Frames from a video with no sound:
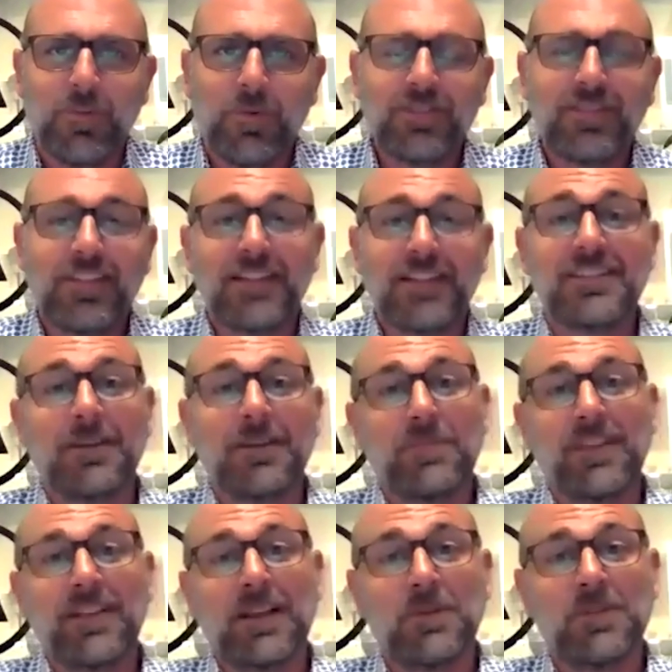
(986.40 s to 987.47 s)
Was that
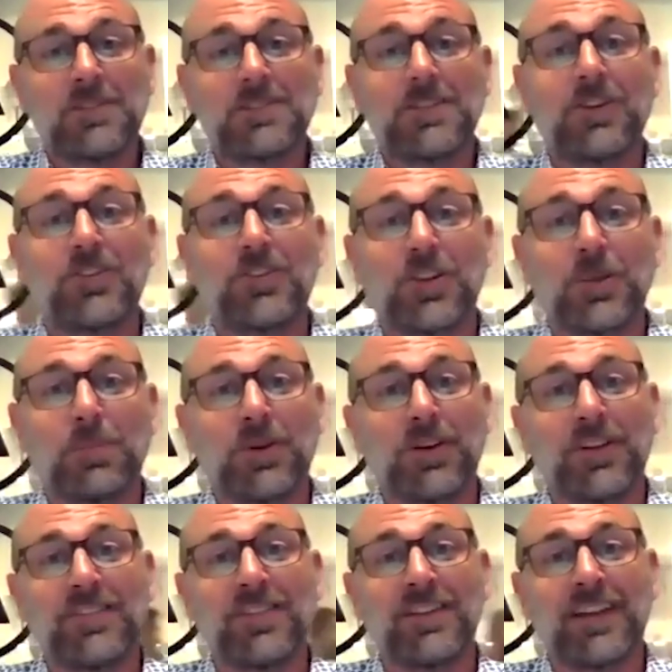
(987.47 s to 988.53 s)
something that was sold to the
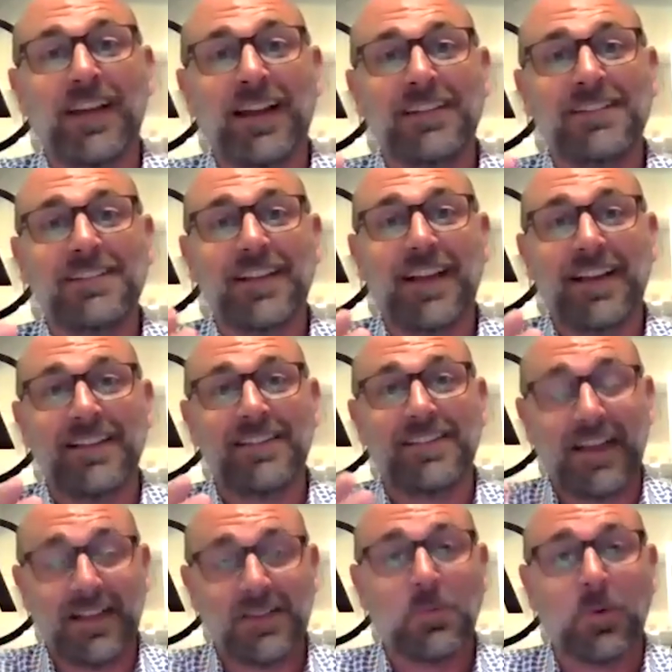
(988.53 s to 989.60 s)
person as,
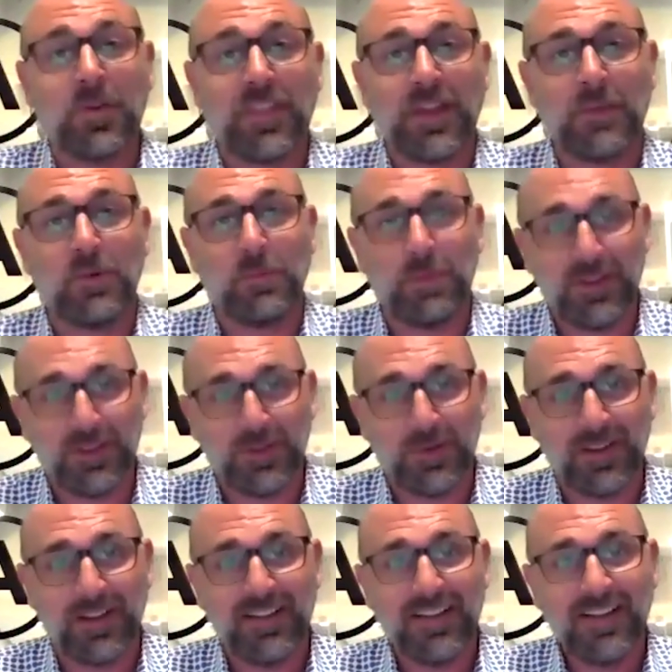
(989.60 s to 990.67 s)
as, as what they would be
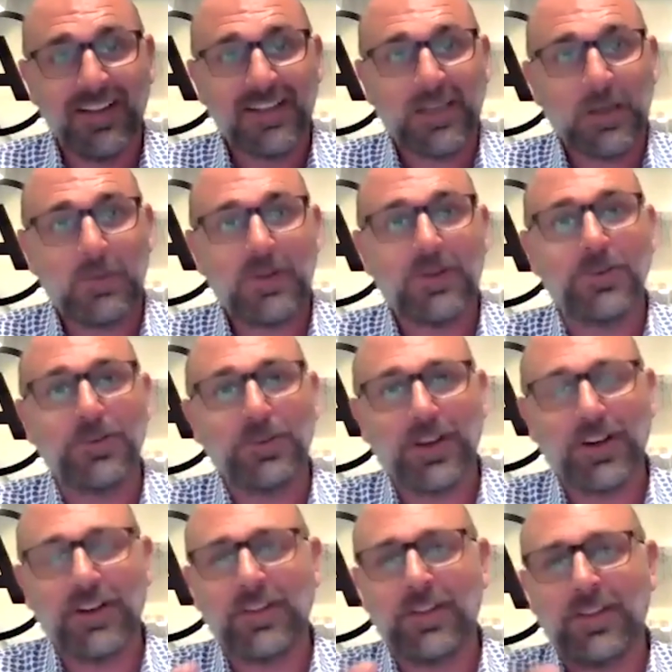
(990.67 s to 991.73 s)
doing? Now, we all
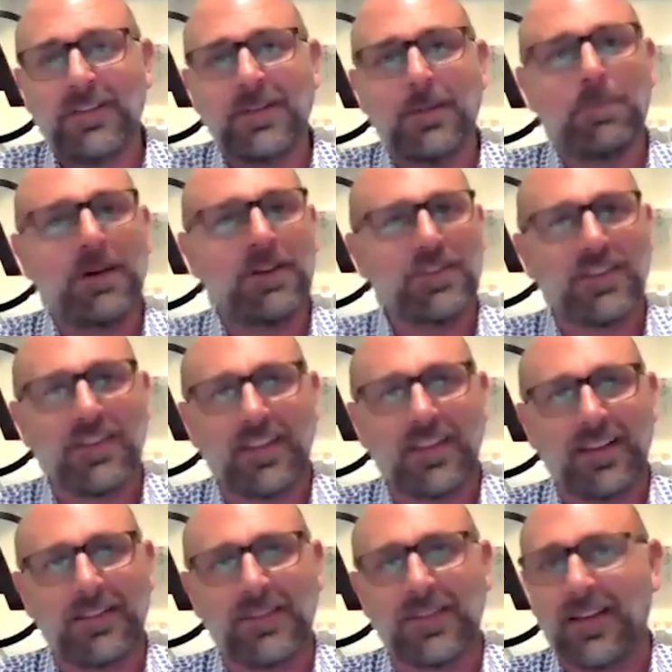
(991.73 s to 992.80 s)
know that there's a bunch of
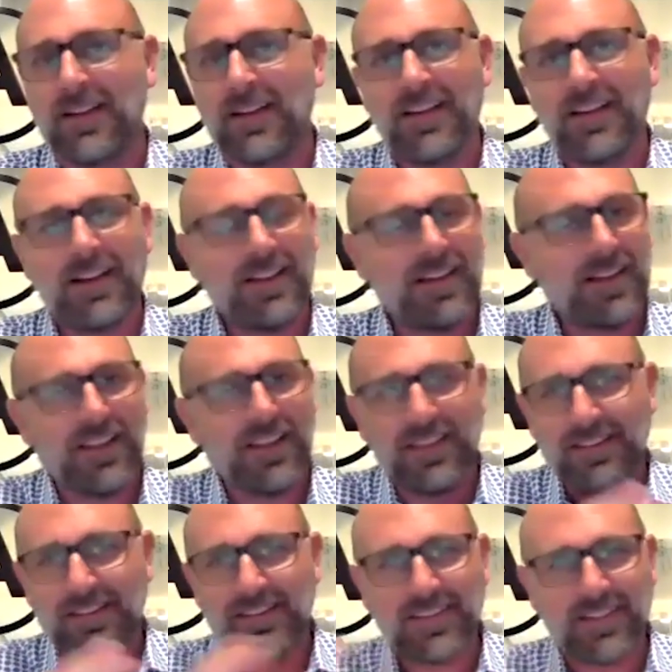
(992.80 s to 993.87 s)
things, like
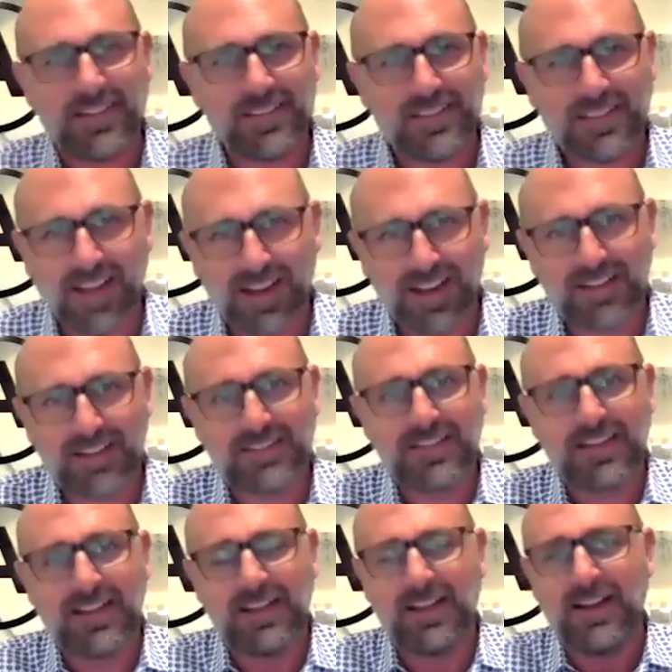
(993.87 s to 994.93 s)
these, these
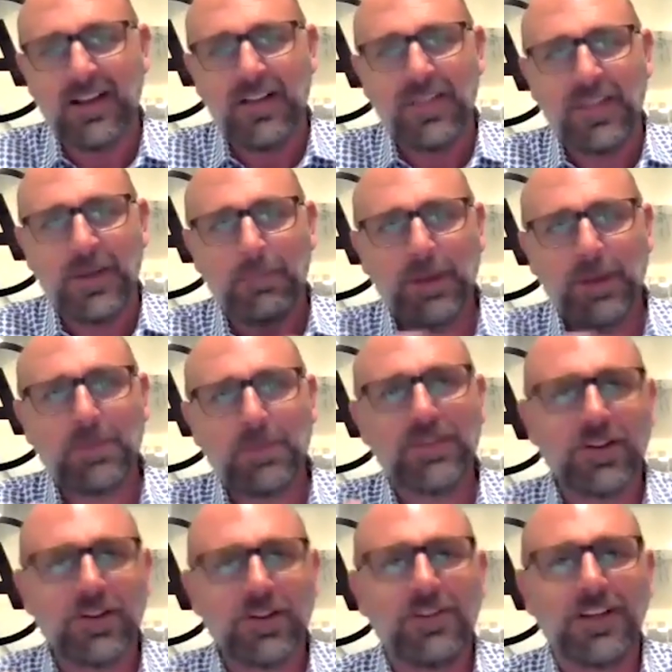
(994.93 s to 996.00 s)
tasks that, that people
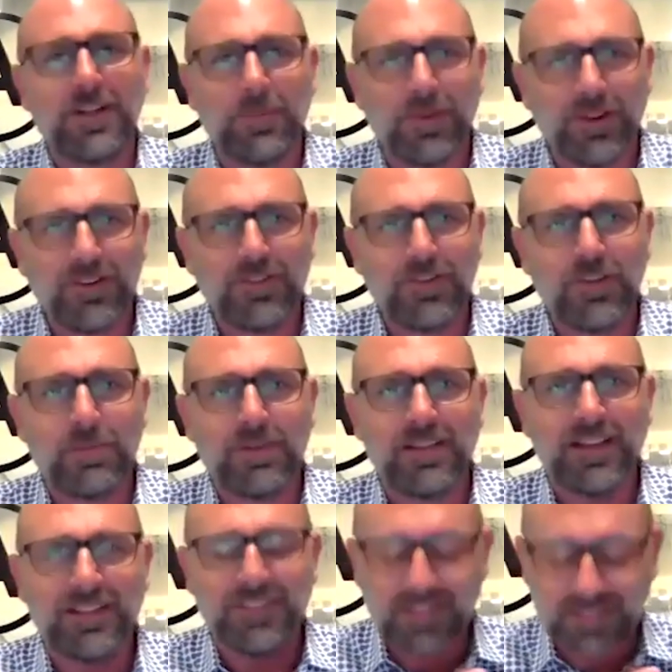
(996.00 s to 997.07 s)
don't really want to do, but
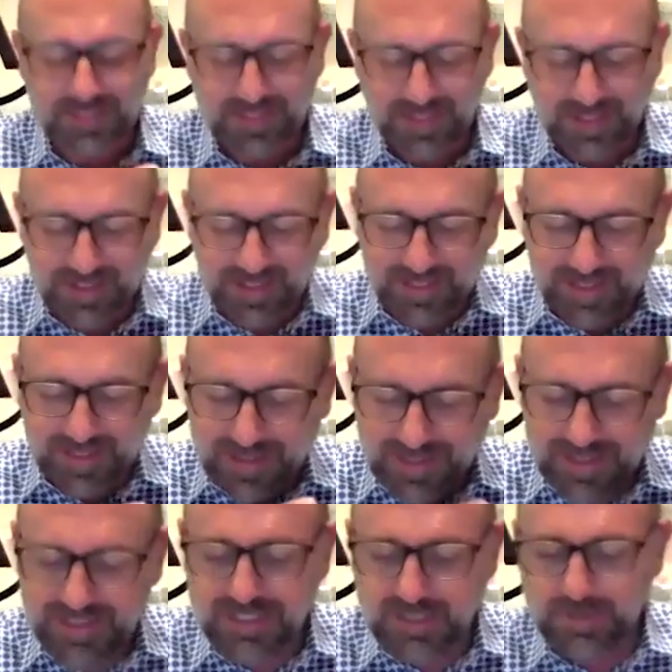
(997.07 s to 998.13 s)
they just, they
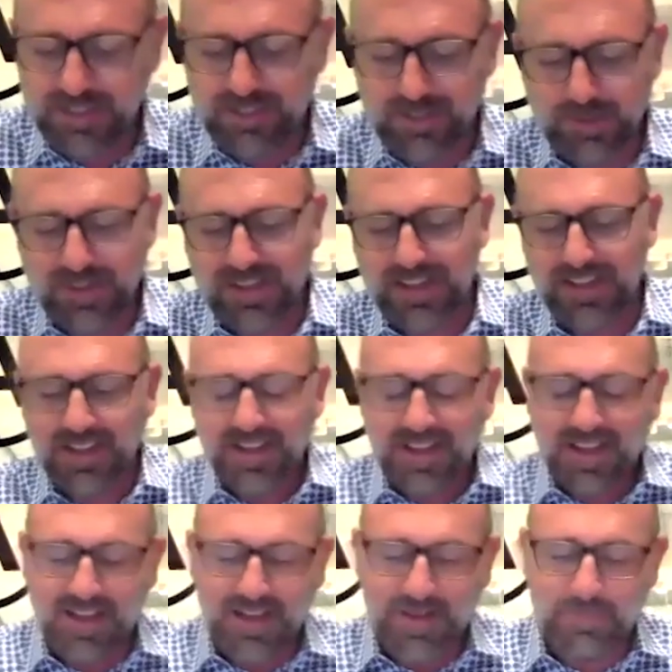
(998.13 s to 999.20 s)
need to be doing.
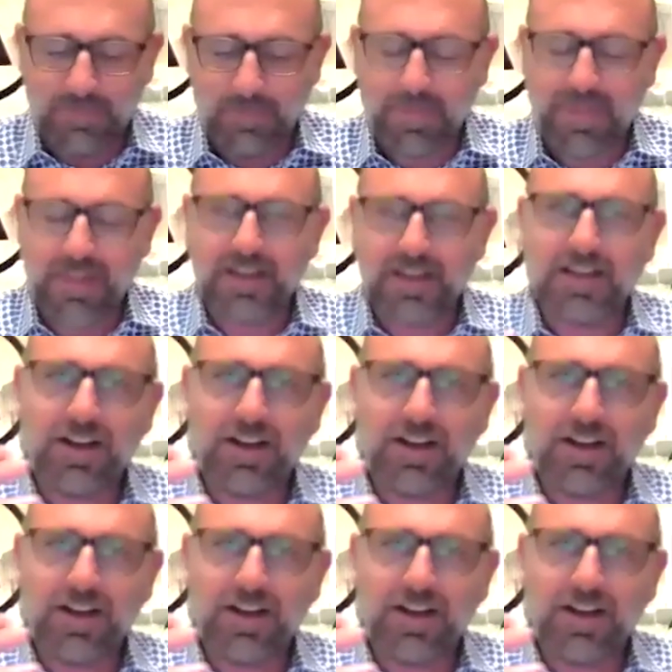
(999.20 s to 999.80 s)
Um,